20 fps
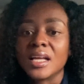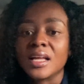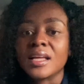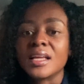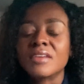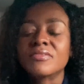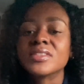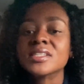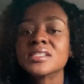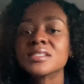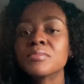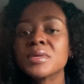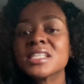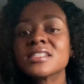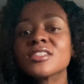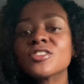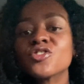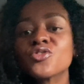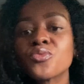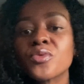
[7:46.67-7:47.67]
If this
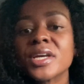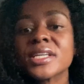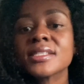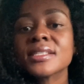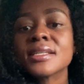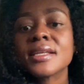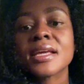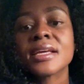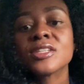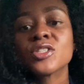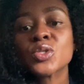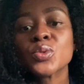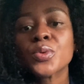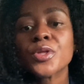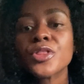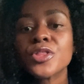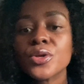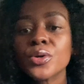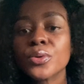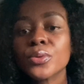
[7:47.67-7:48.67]
message resonates
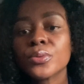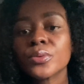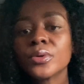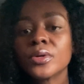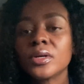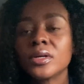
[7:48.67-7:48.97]
with you,